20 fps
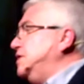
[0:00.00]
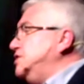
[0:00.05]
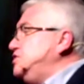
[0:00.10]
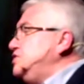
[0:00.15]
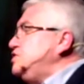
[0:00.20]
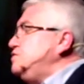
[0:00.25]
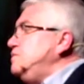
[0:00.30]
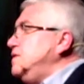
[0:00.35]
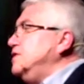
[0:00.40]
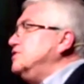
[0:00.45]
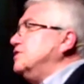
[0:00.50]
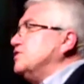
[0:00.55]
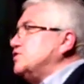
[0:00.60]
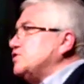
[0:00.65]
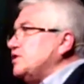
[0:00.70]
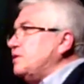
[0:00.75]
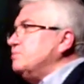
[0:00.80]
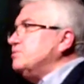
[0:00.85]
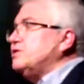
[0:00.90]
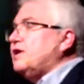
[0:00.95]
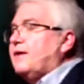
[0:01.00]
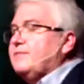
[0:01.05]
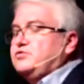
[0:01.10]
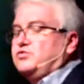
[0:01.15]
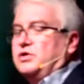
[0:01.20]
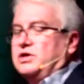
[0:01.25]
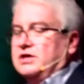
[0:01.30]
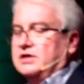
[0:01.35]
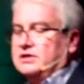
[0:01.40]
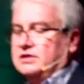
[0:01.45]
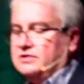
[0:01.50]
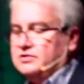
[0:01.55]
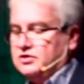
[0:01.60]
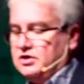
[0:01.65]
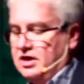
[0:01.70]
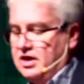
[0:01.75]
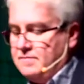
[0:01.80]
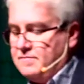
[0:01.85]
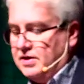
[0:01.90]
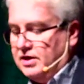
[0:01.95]
But it just means that sometimes we get this
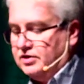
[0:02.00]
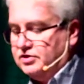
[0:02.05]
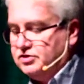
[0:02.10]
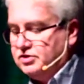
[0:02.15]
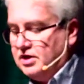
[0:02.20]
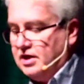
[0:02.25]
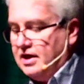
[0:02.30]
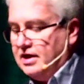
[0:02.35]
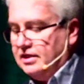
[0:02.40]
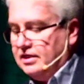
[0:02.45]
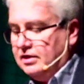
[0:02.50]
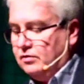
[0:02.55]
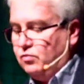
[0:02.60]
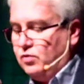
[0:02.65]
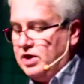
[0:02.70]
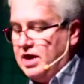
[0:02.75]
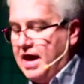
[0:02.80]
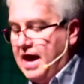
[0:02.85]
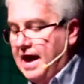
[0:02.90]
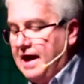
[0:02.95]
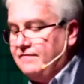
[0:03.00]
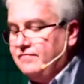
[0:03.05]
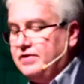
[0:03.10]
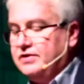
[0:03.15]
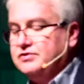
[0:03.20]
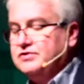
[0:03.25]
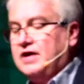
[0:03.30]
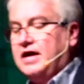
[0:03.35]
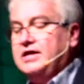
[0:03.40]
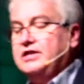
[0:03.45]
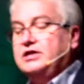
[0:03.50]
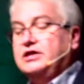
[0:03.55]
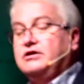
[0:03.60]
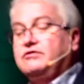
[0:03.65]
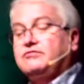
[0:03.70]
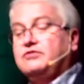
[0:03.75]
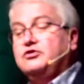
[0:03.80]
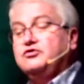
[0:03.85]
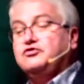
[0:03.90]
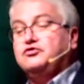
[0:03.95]
image that we have this idea
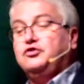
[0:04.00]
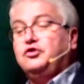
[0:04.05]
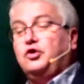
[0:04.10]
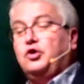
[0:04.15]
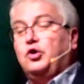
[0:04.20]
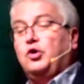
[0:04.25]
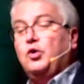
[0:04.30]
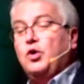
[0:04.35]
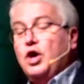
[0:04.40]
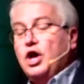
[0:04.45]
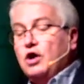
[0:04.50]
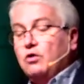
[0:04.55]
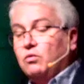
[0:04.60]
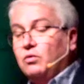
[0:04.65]
of control.